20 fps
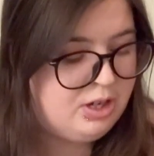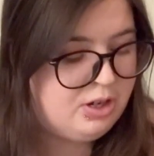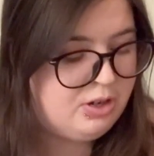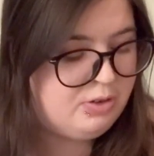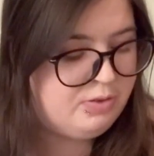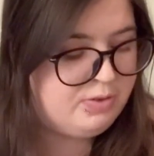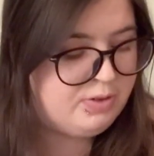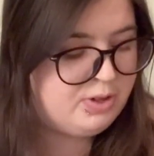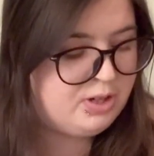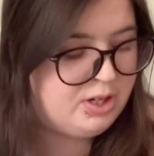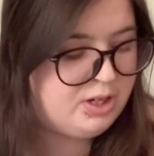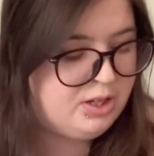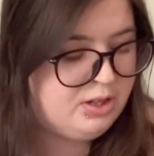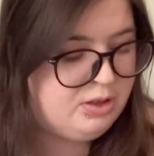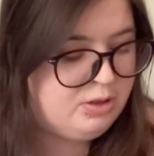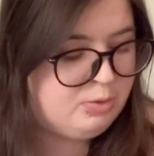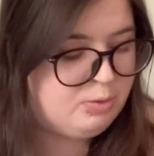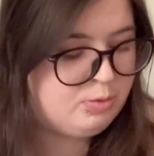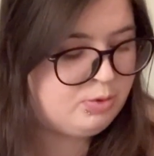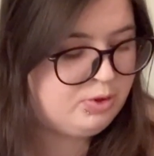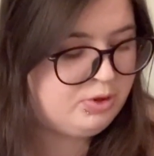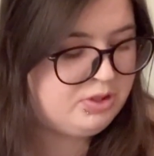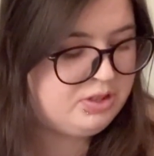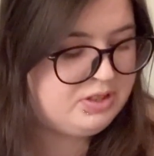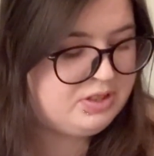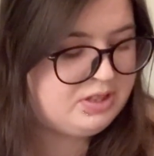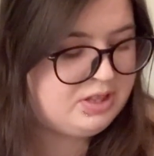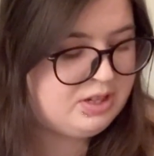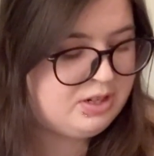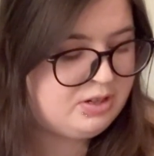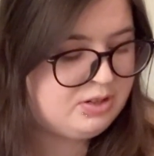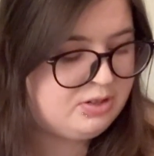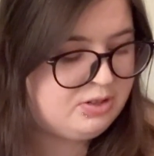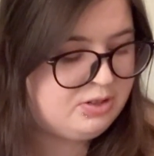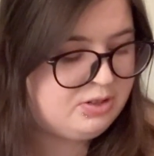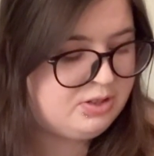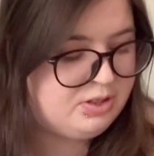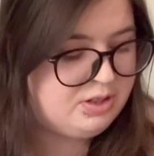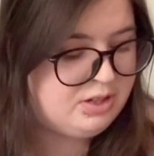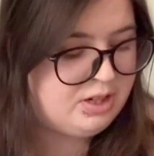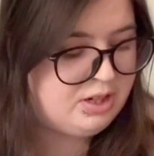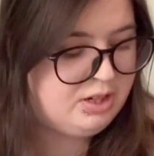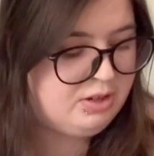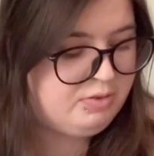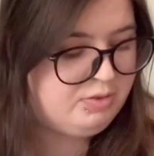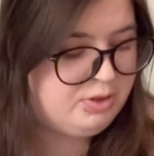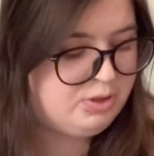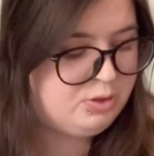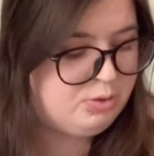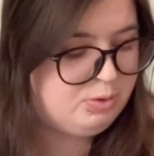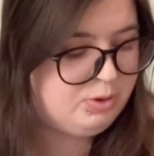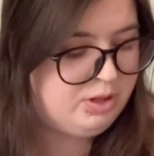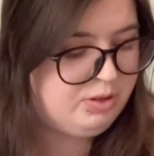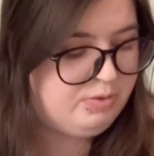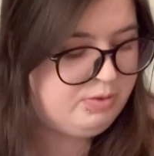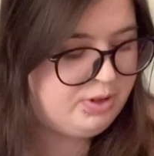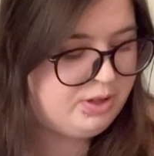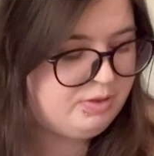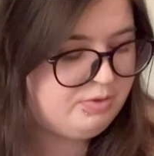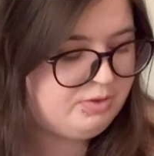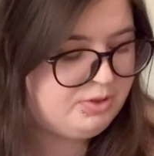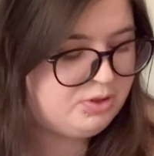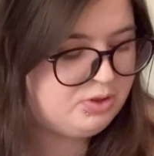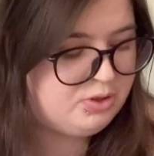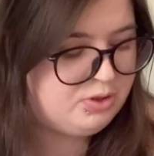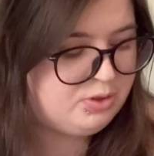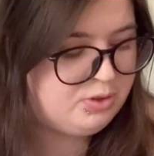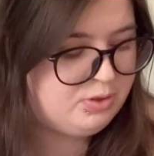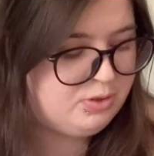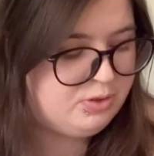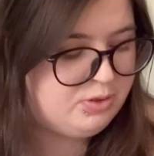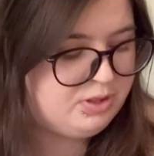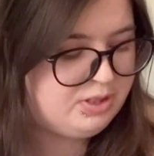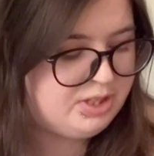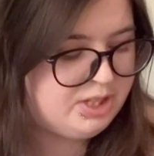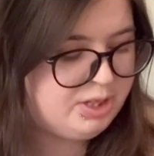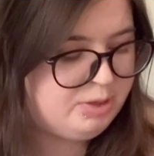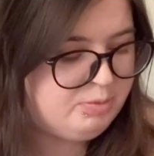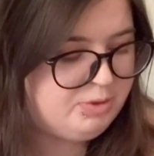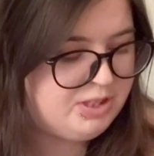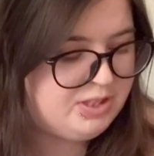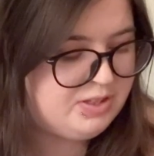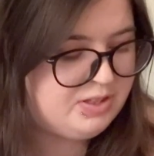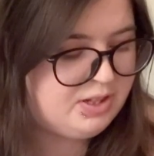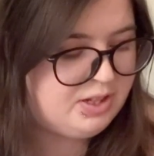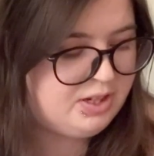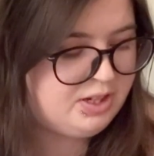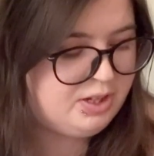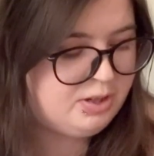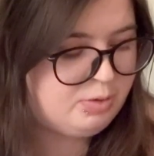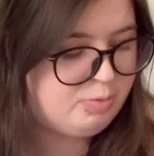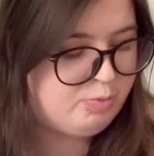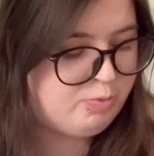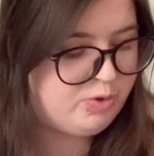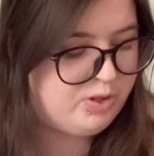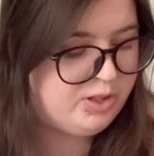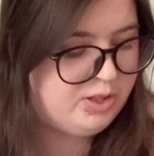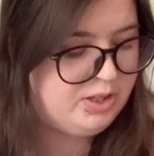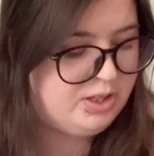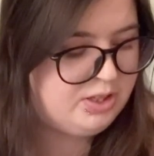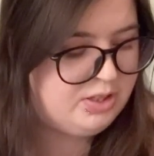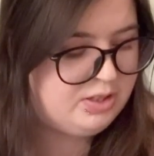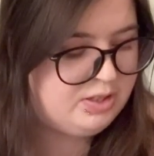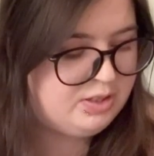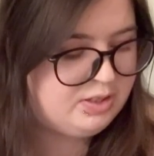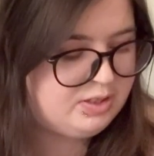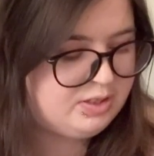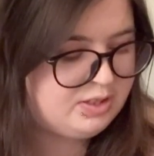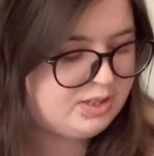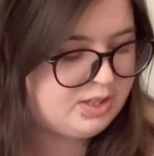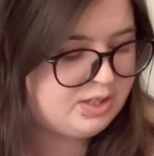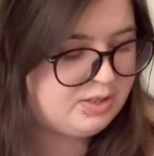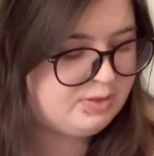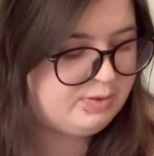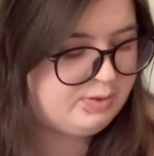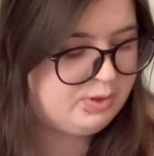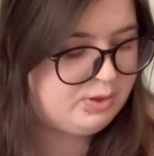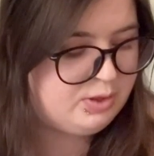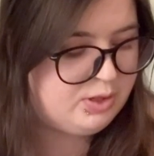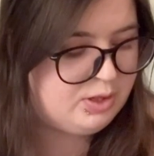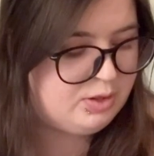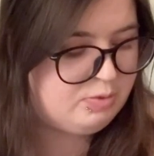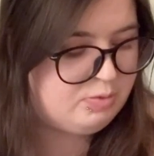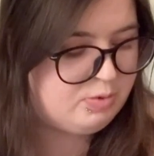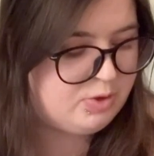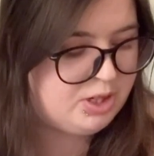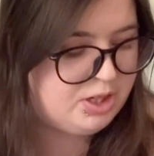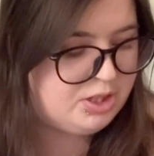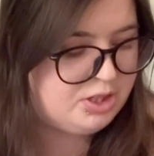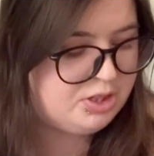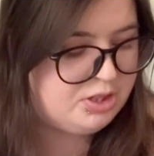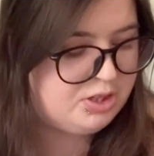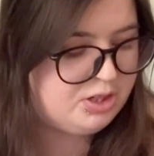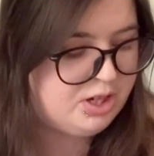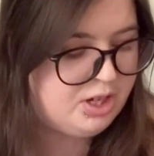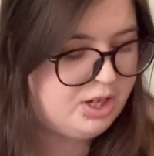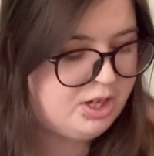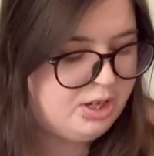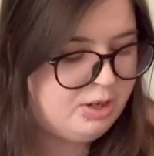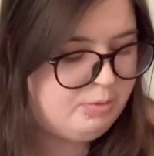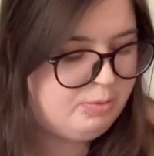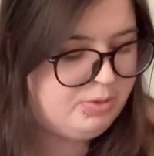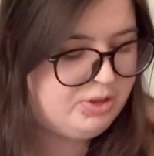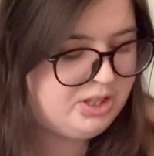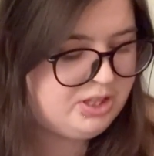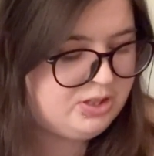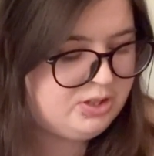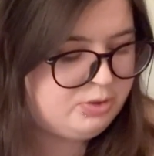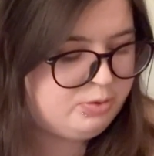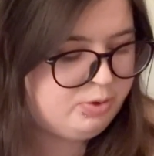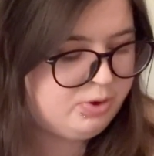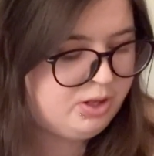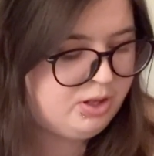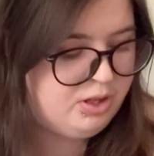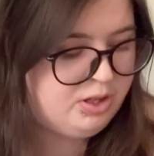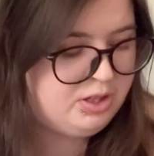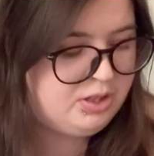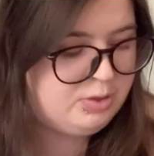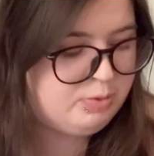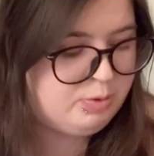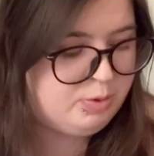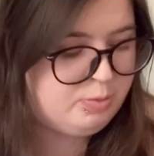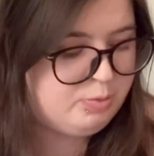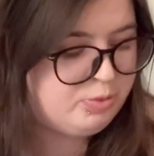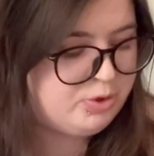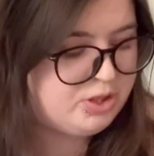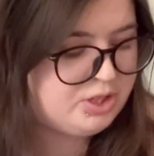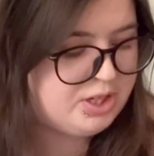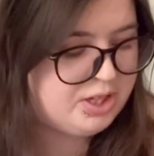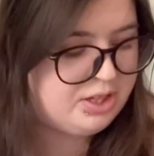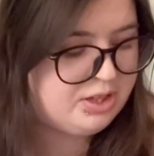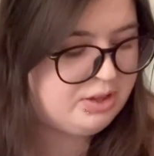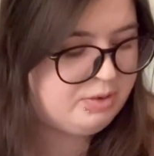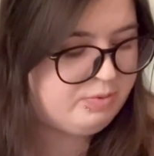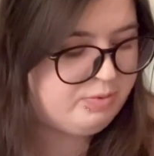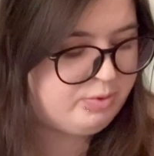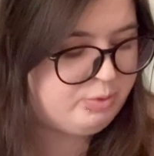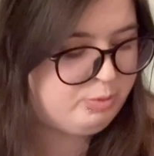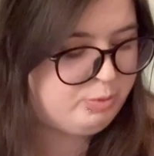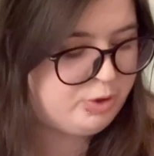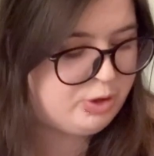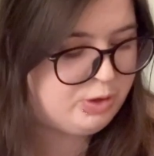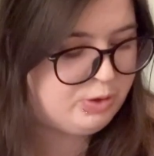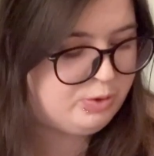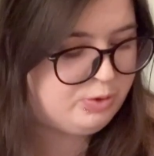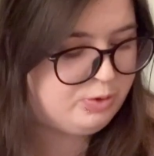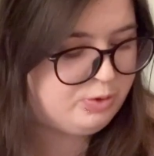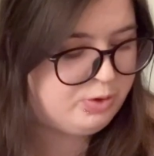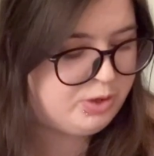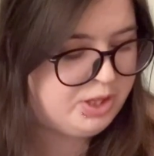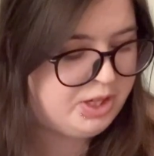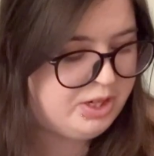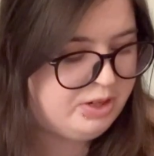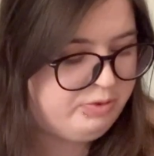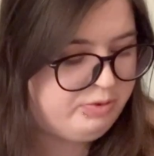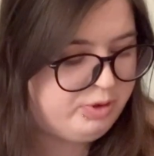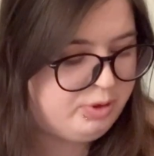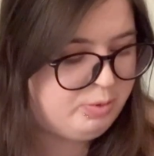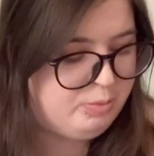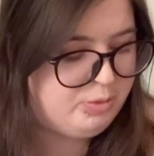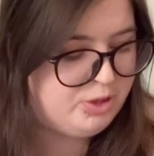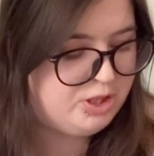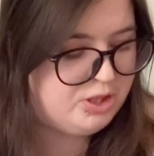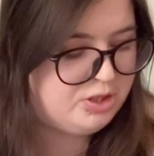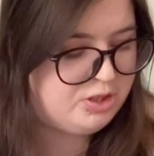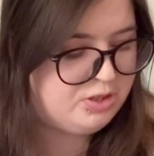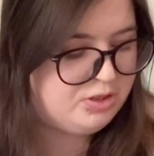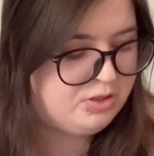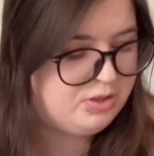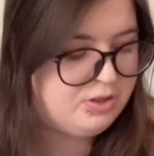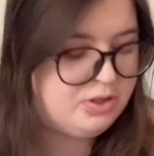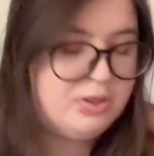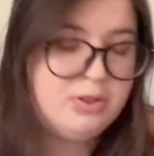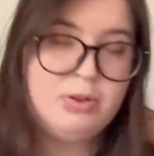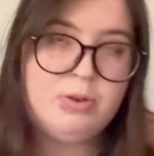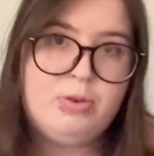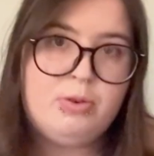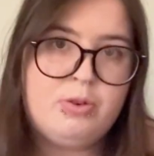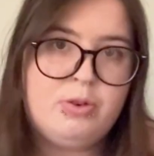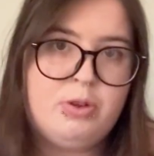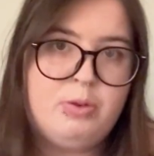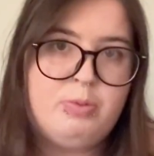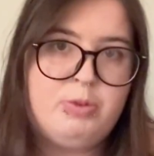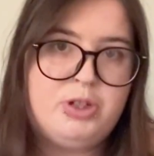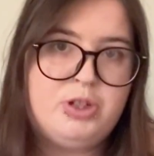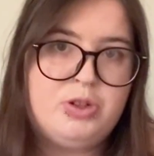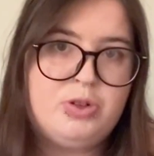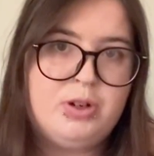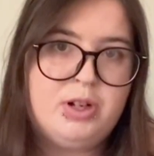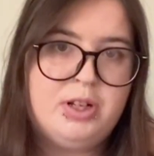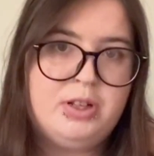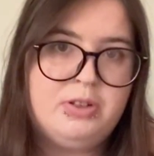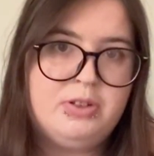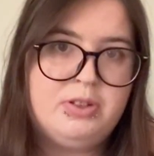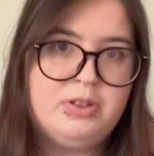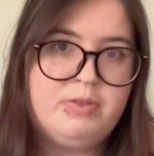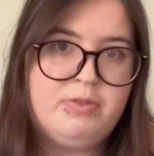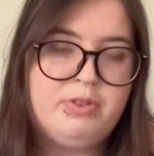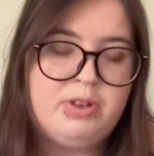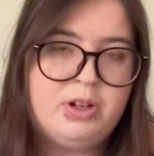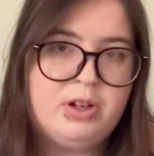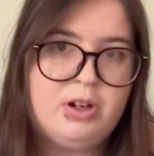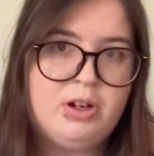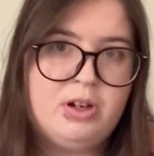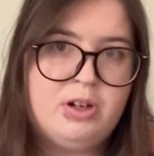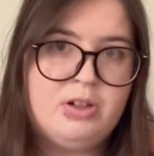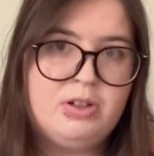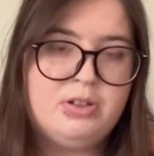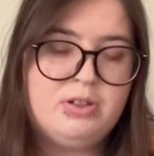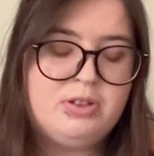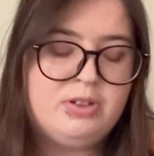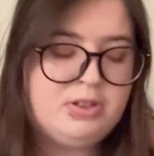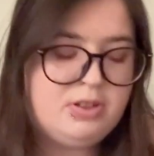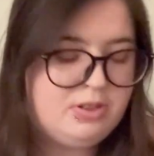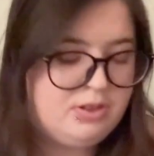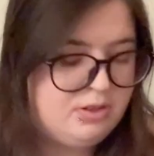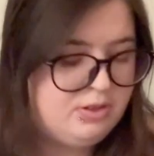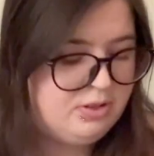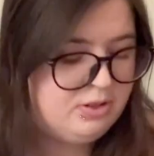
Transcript: Overnight, the world is theirs. Not even 25 years old, Sam and Sadie are brilliant, successful, and rich, but these qualities won't protect them from their own creative ambitions or the betrayals of their hearts.